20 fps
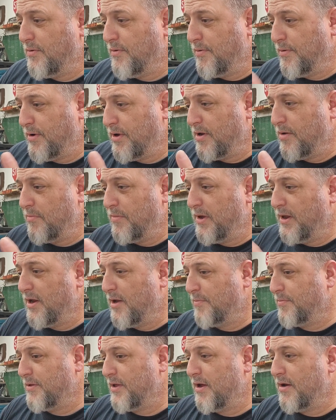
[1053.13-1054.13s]
We were going to meet
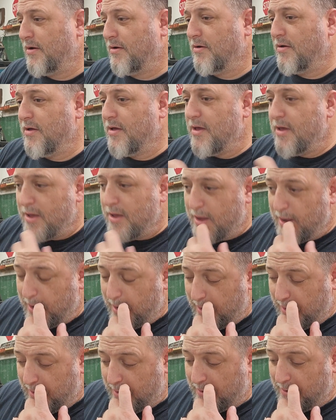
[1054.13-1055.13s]
up there,
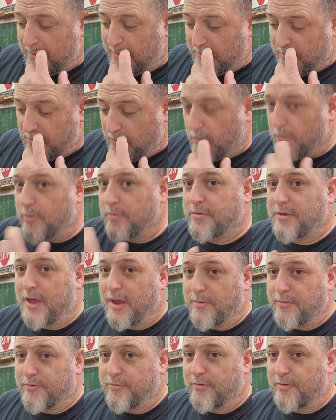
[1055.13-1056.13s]
and storms
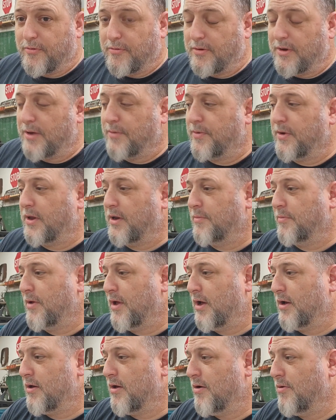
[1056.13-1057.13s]
came through, and we ended up
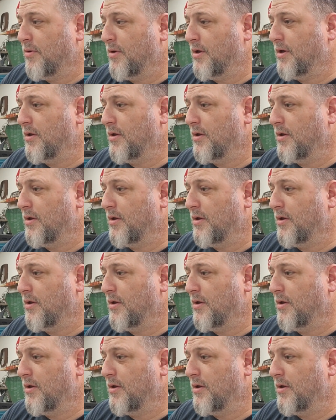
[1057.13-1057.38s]
not going.